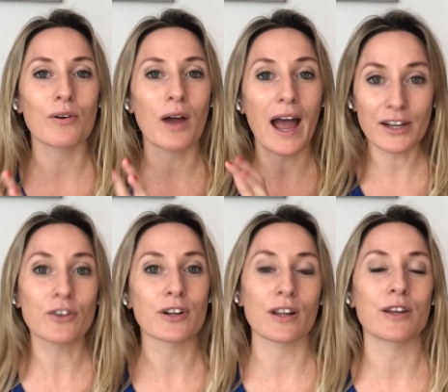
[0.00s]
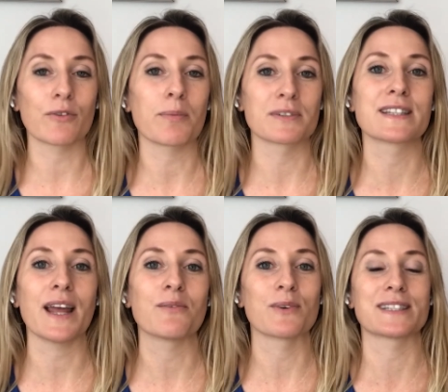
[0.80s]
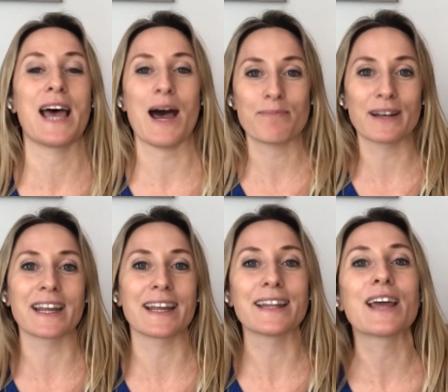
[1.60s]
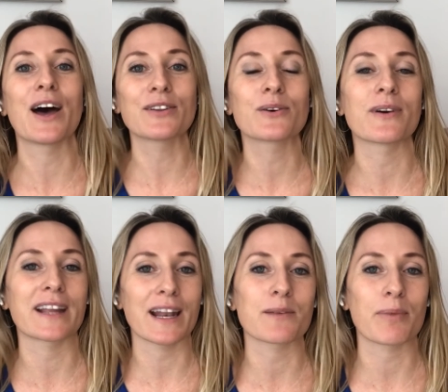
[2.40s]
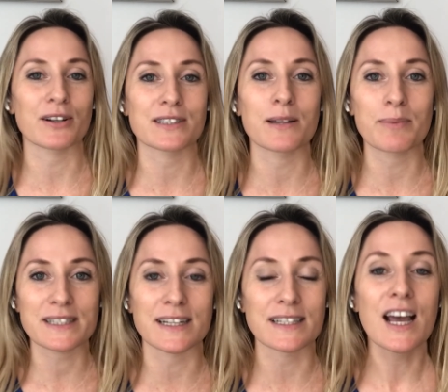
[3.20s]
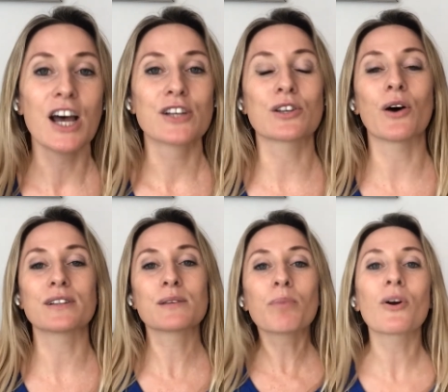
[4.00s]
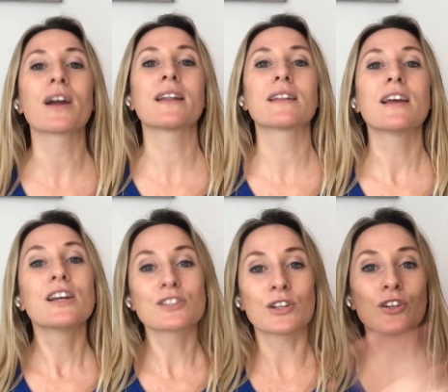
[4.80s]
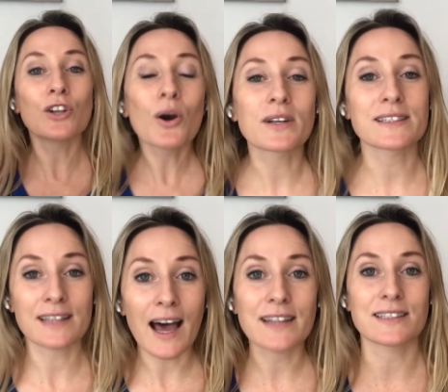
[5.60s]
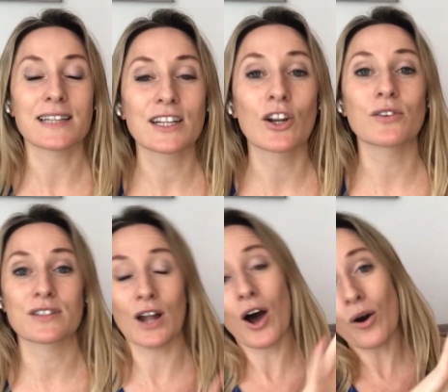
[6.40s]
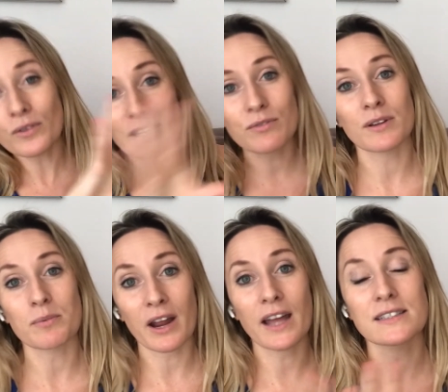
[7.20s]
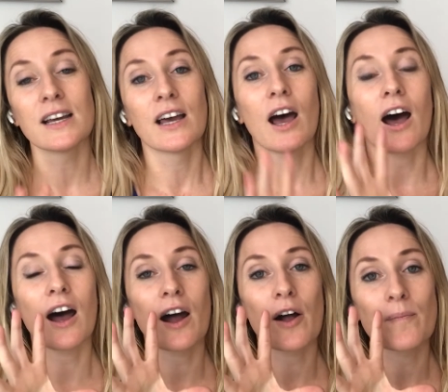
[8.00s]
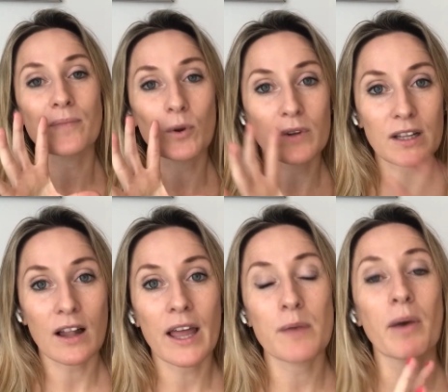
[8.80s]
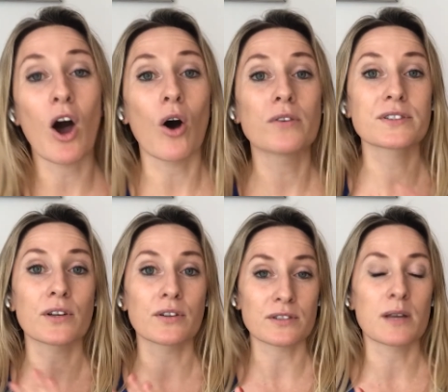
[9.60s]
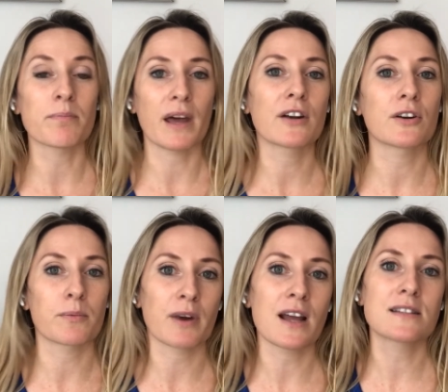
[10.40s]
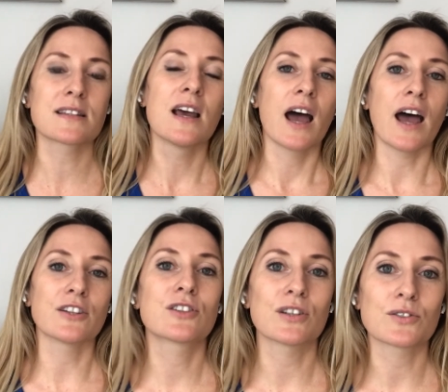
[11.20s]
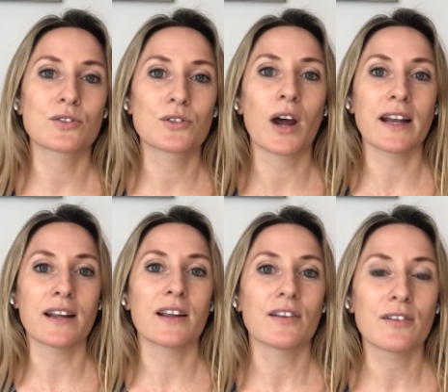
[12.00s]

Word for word: accurately represent what's happening in the other organic parts of the business. So it's important to notice that, to take notes not only for the brand uh, or the client, but also those competitor brands and to try to